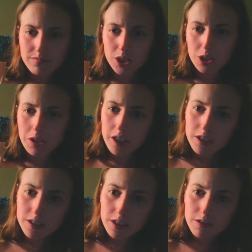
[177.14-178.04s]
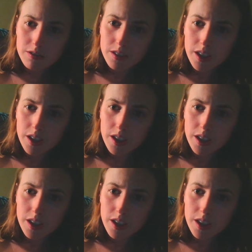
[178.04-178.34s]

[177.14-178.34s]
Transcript: Do you hear yourself?